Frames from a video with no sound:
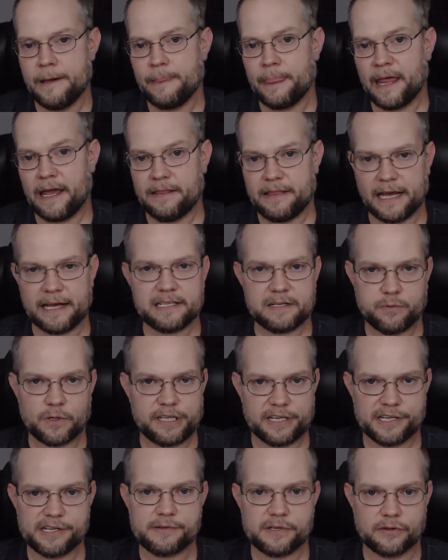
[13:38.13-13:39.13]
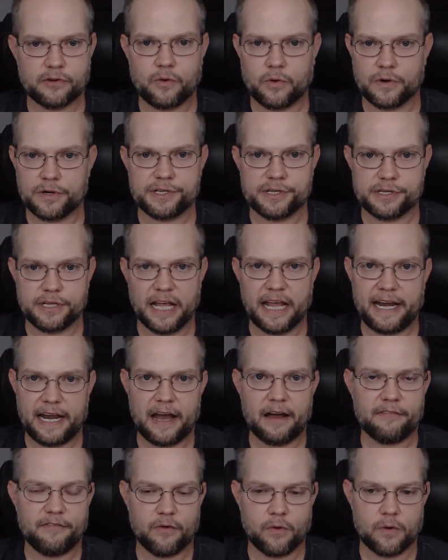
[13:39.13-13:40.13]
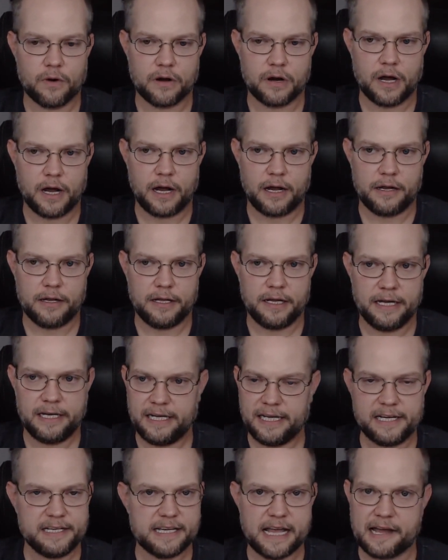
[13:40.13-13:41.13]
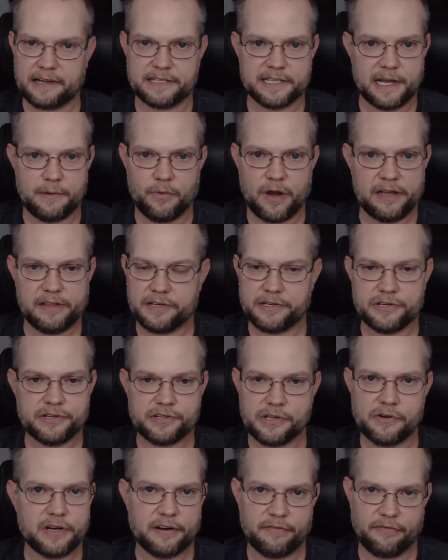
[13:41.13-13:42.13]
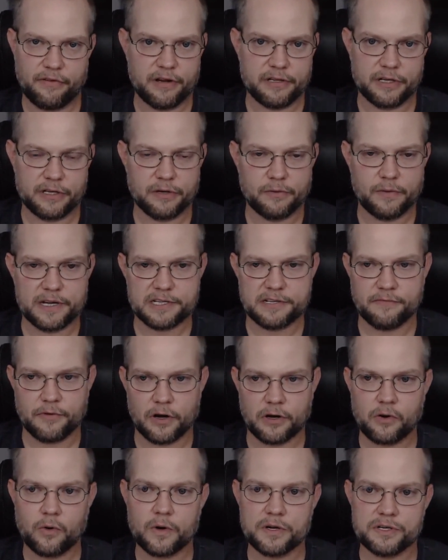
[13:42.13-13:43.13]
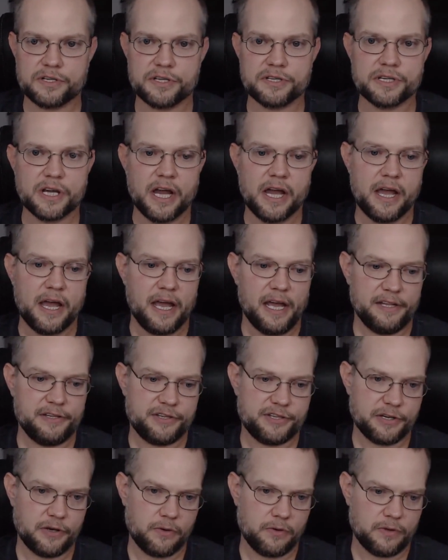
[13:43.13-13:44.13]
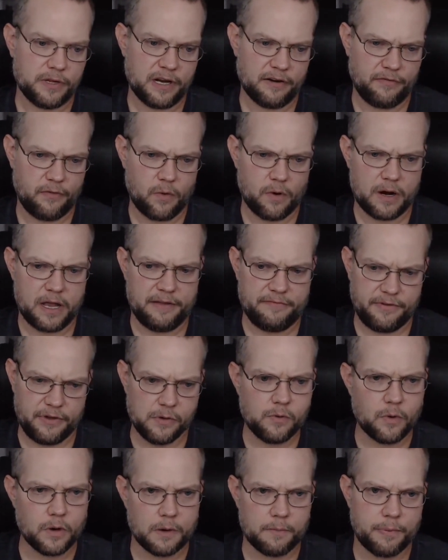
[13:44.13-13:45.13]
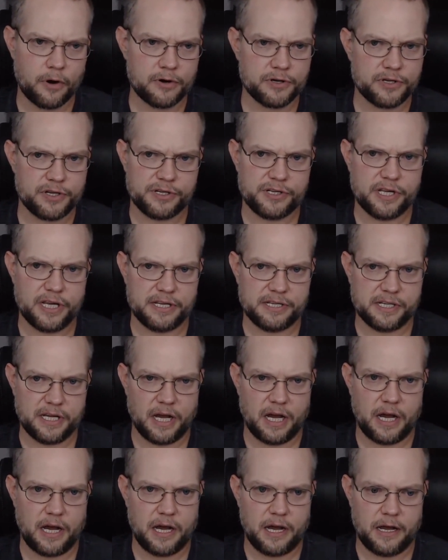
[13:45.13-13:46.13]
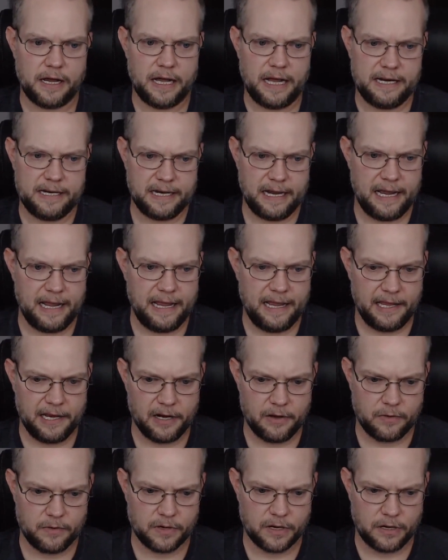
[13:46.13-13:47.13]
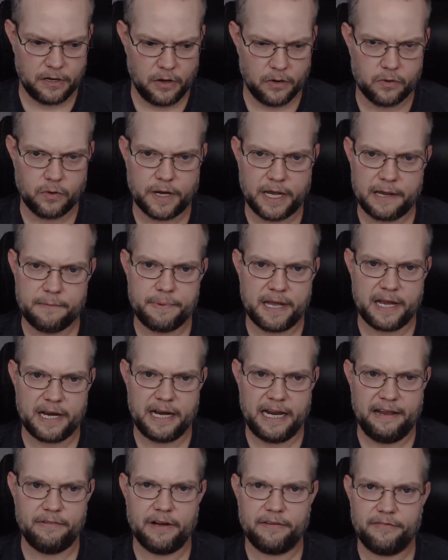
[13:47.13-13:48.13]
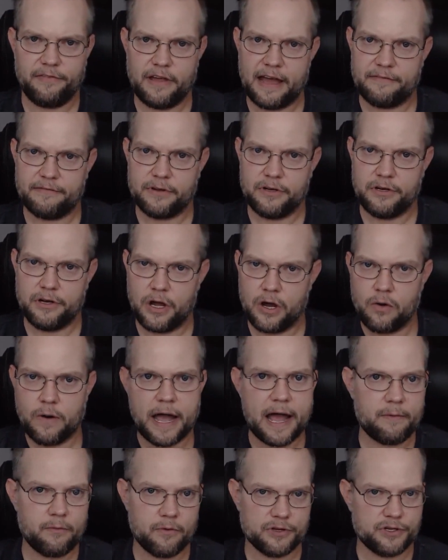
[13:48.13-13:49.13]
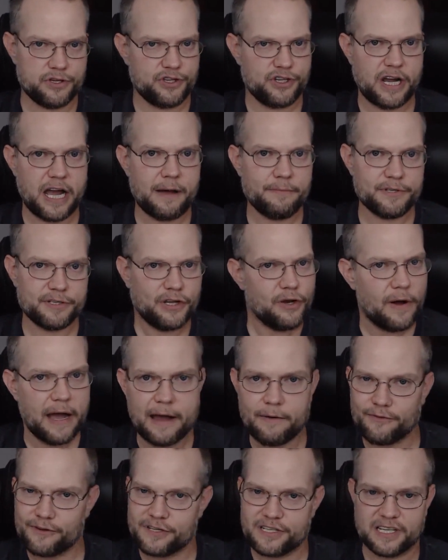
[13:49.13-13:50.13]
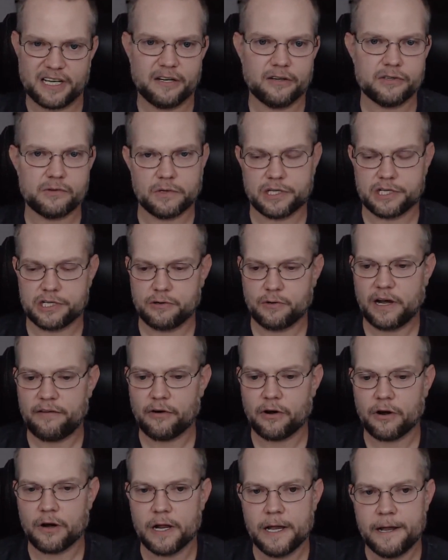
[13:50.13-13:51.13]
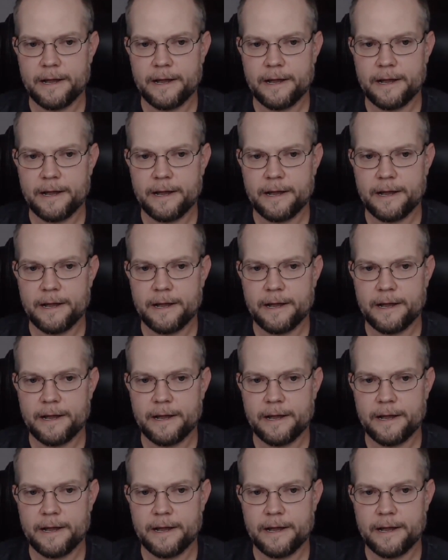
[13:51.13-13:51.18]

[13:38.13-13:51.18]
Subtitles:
And that's what this course is laid out for, in the exact same way. This is no different than the rest of our courses. And so therefore, if you were to purchase this Local Kingpin, even if you have no AdWords chops, no AdWords skills whatsoever,